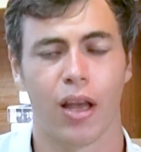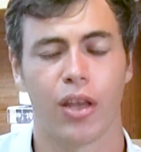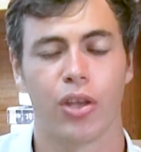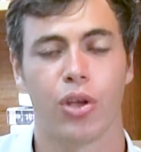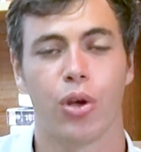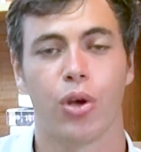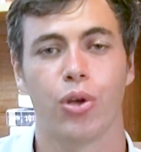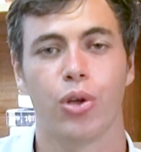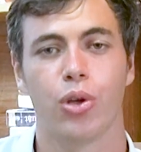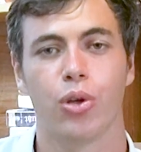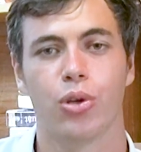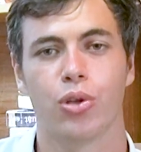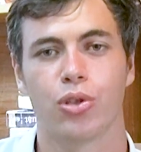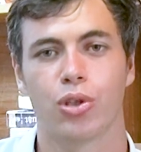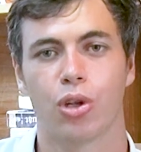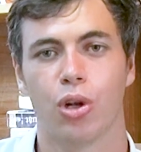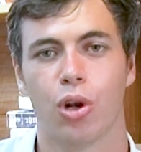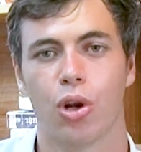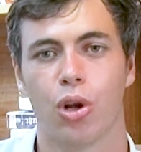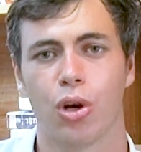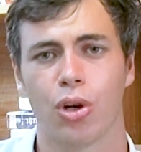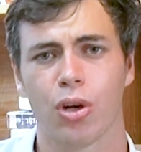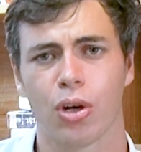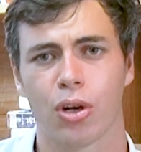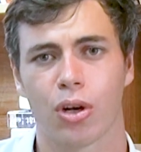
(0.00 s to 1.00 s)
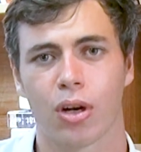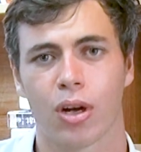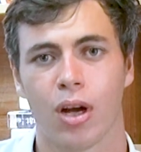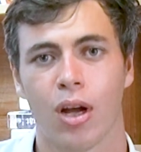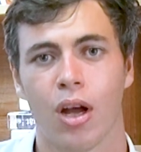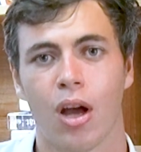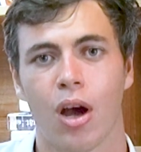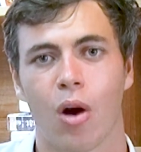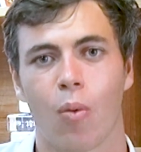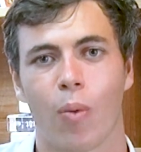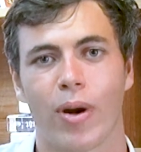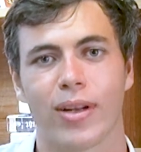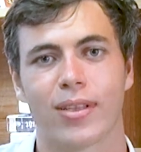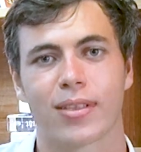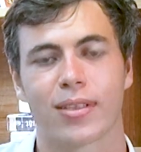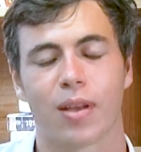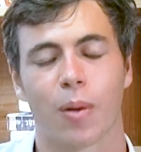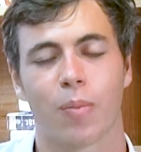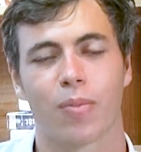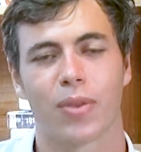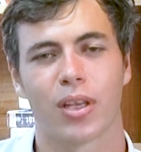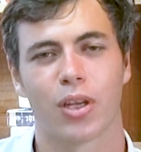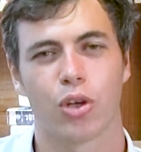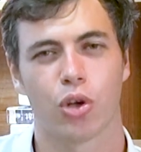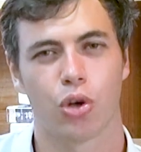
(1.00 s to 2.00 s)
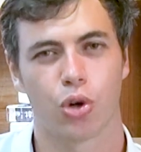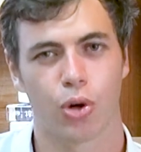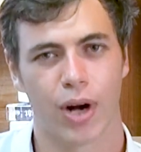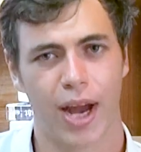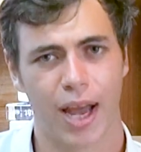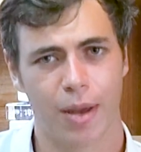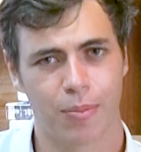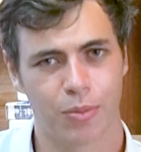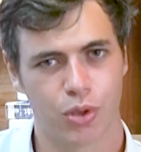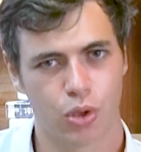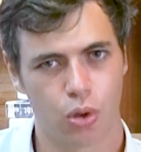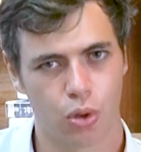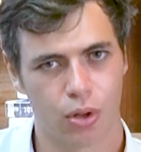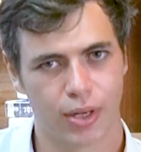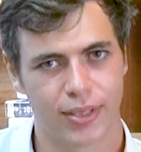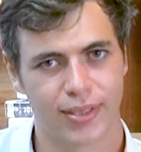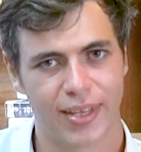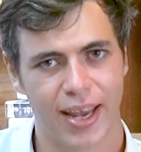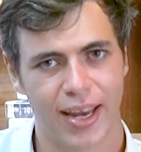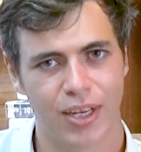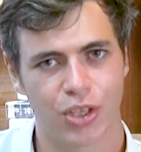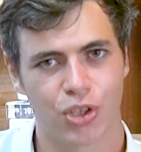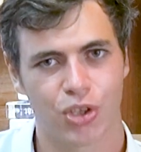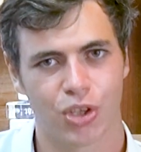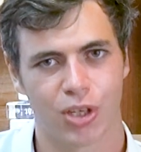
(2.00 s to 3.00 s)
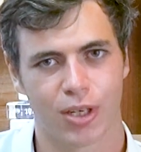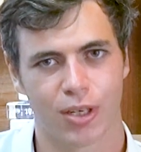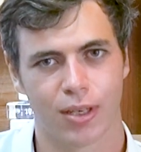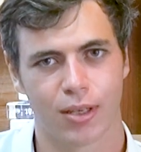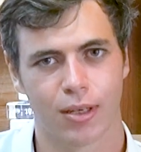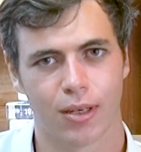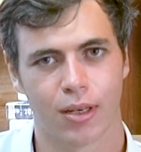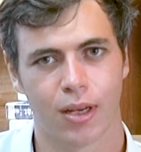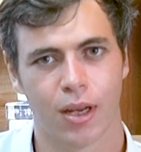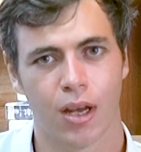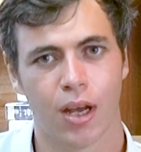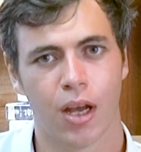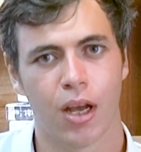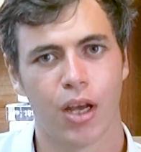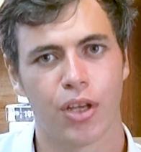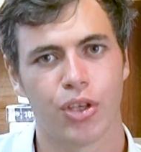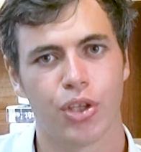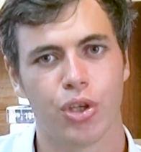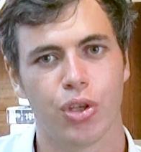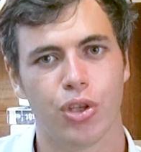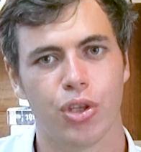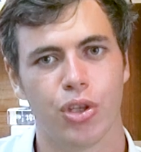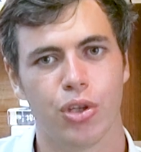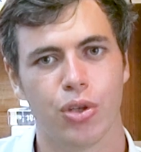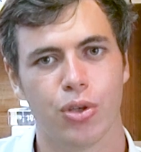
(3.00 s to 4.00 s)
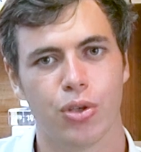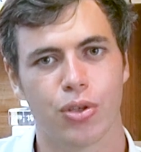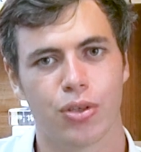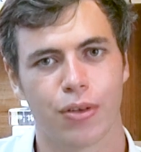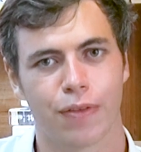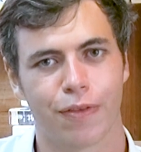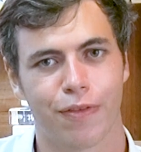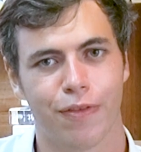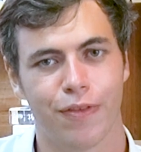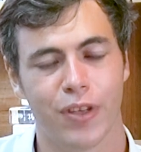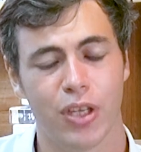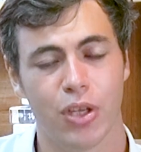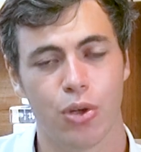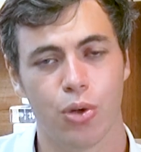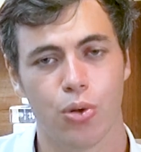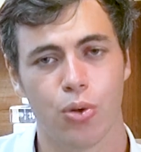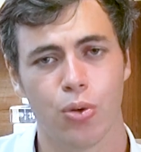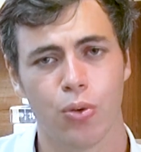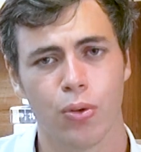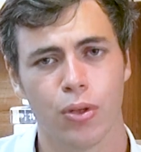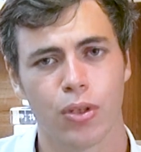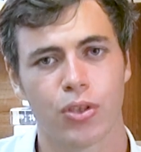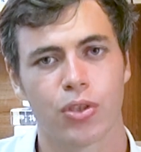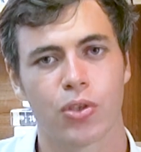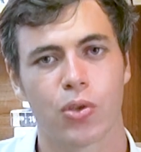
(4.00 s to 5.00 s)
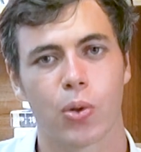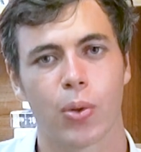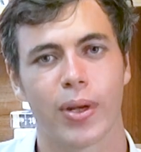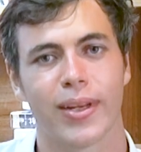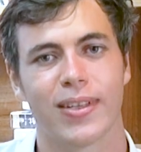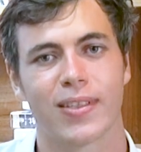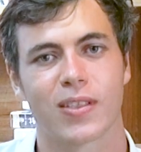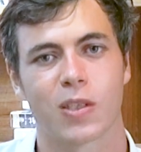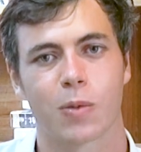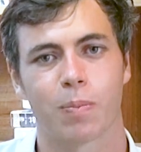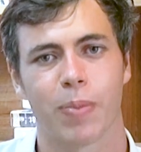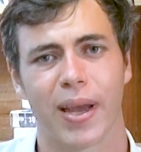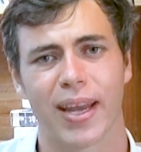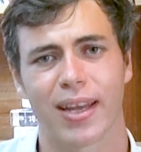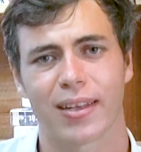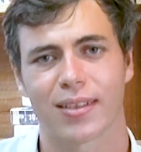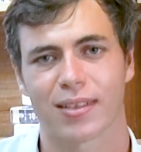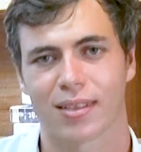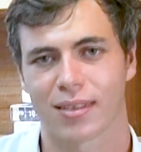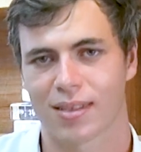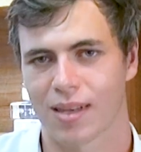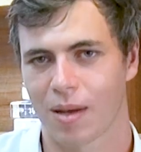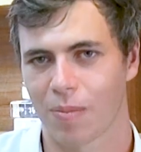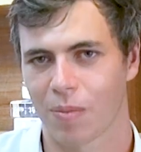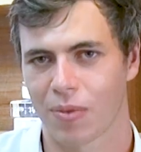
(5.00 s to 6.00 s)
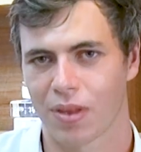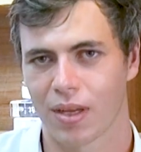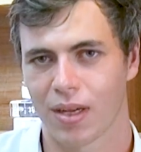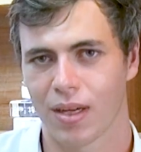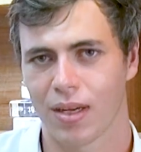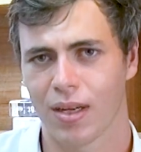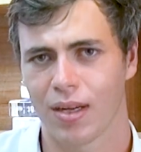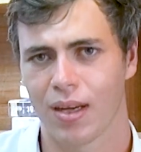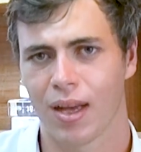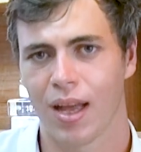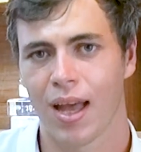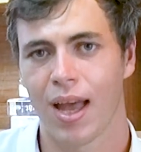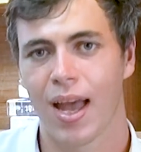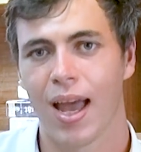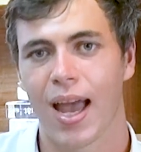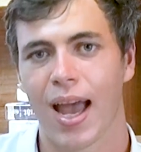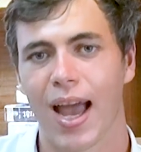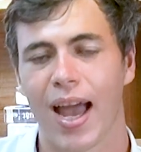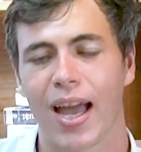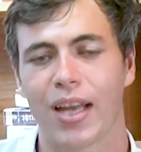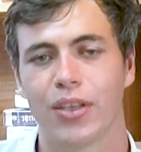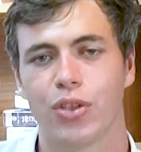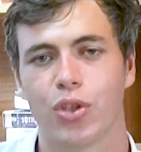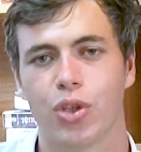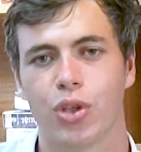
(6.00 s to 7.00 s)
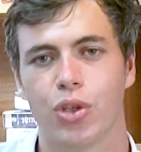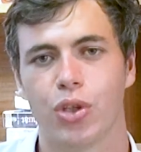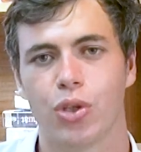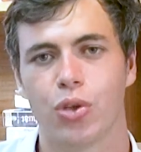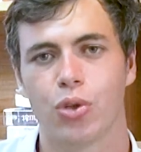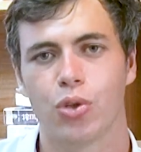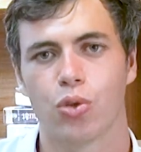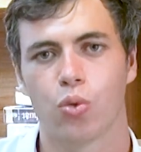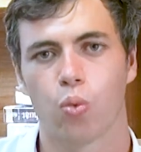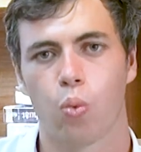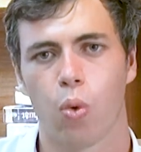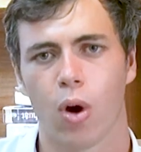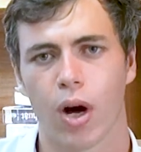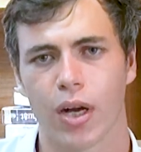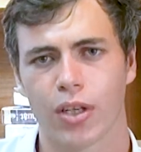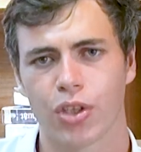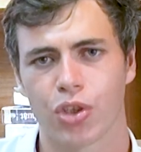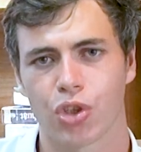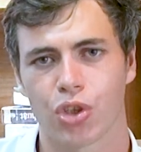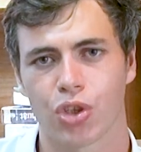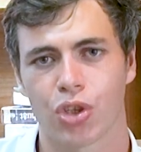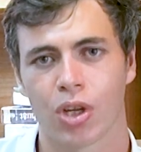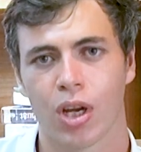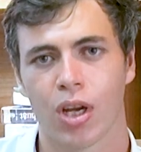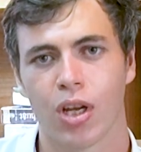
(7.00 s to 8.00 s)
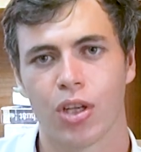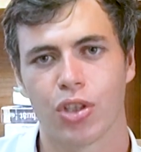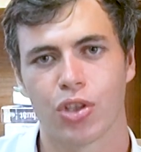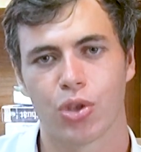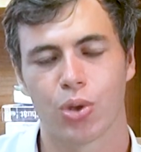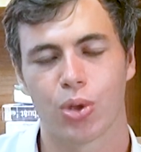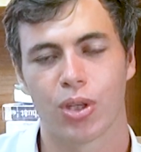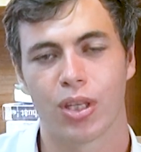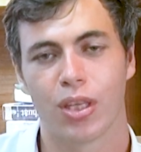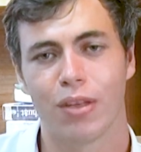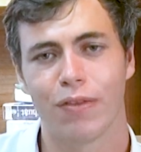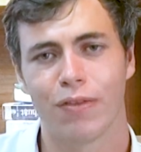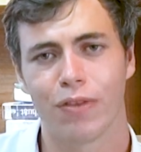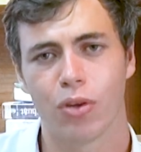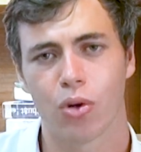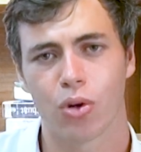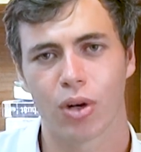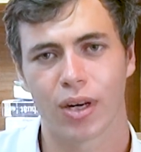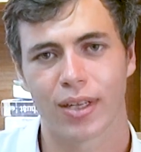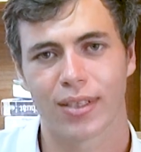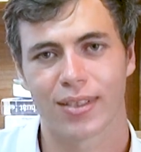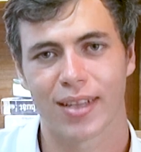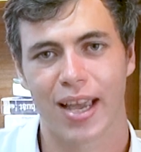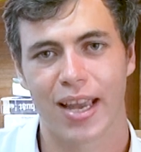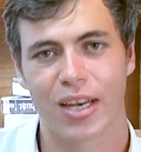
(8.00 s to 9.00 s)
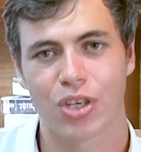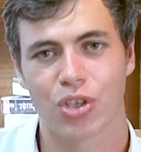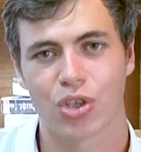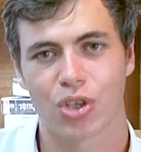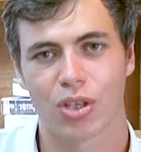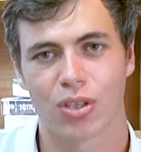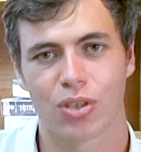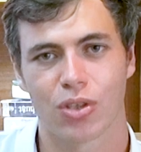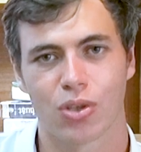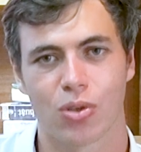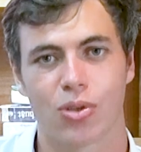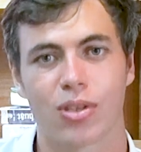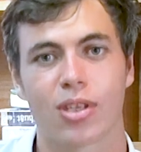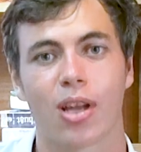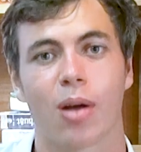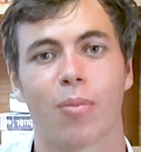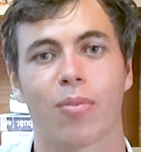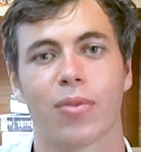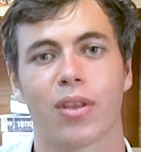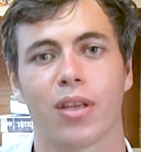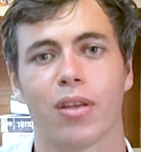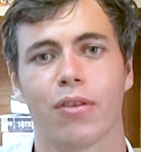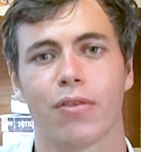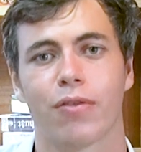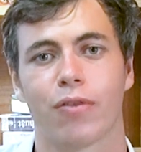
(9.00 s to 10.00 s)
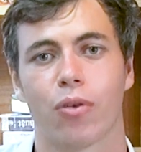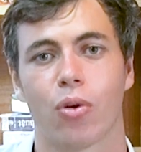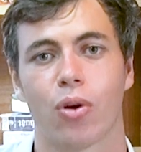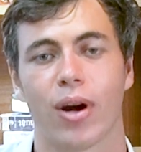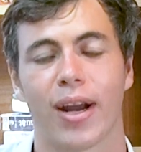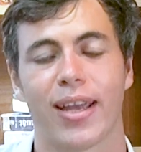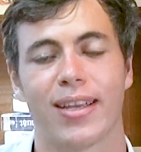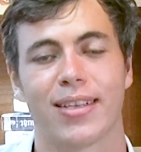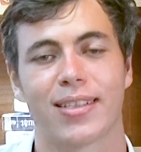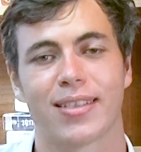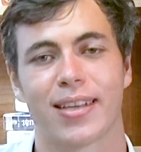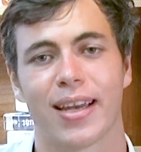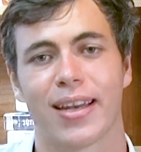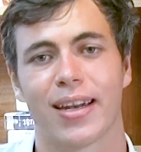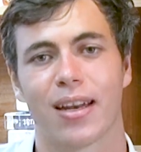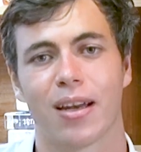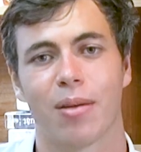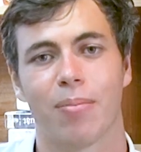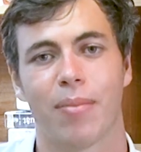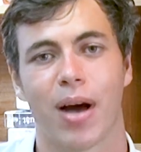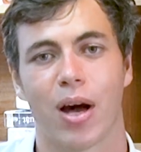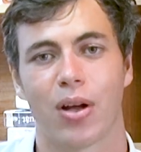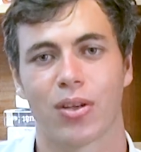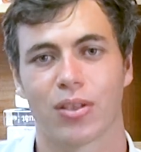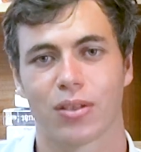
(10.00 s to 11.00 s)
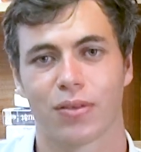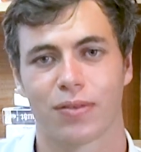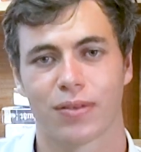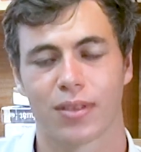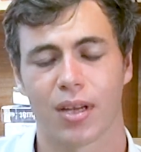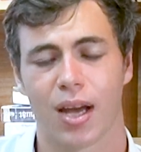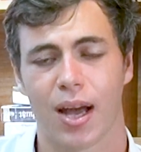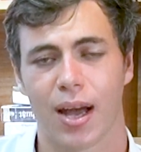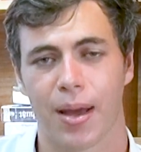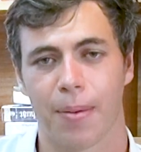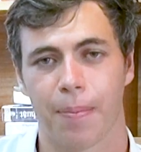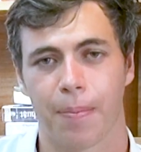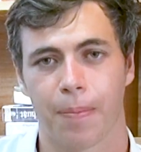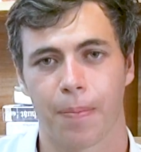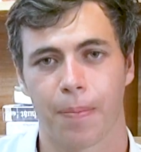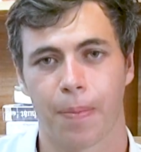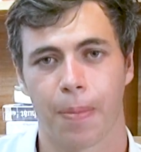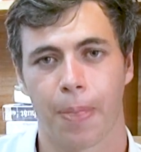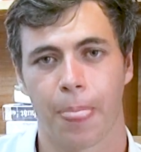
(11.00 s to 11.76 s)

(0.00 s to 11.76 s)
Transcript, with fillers: You use look when something grabs your attention. You use view to inspect something and you use watch to give your attention to something for a set amount of time.